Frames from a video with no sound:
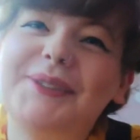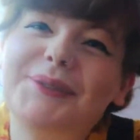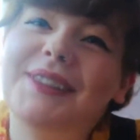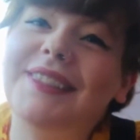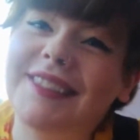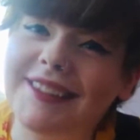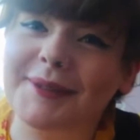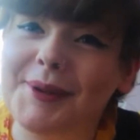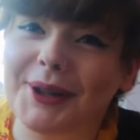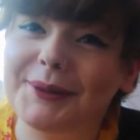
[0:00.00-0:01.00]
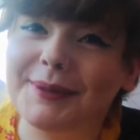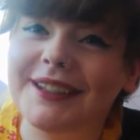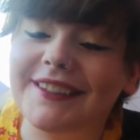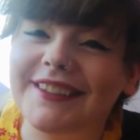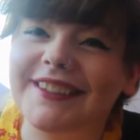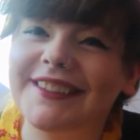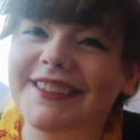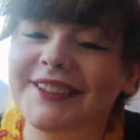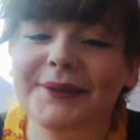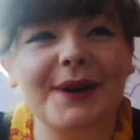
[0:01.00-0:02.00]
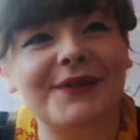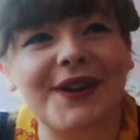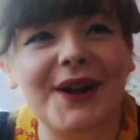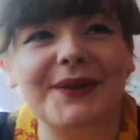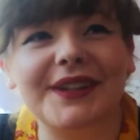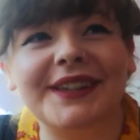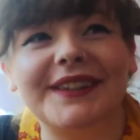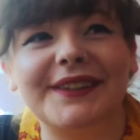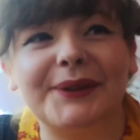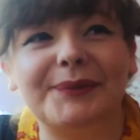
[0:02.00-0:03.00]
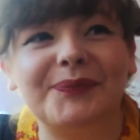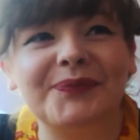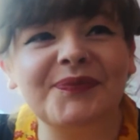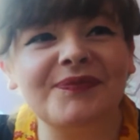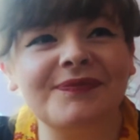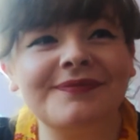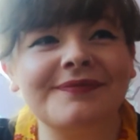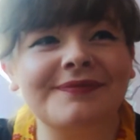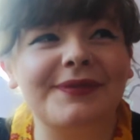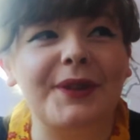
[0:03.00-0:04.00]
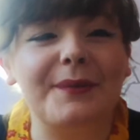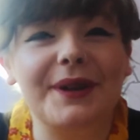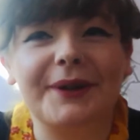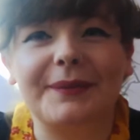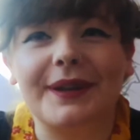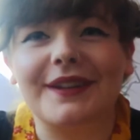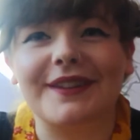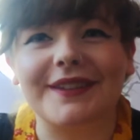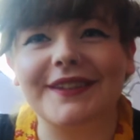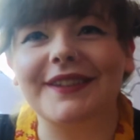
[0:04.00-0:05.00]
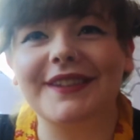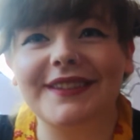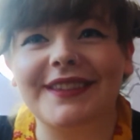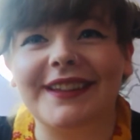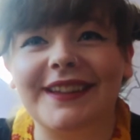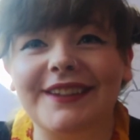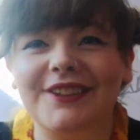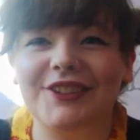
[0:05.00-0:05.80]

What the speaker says: with smaller penises, because what I found is the bigger penises, they tend to just